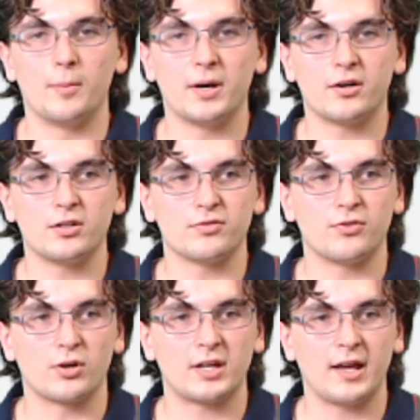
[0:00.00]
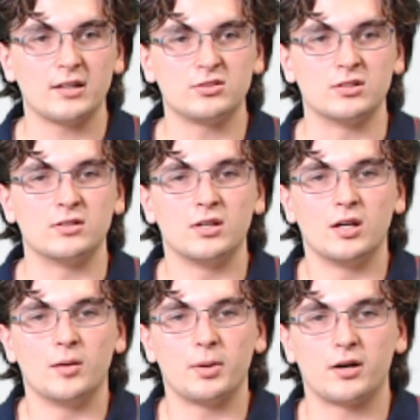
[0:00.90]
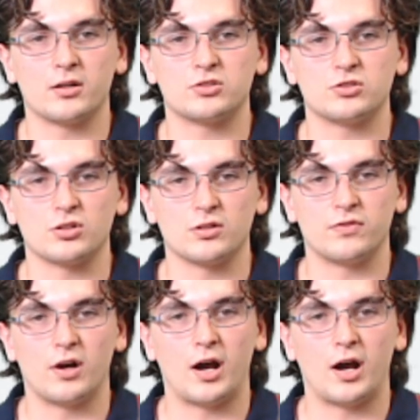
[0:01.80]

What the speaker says: better your forecast and better serve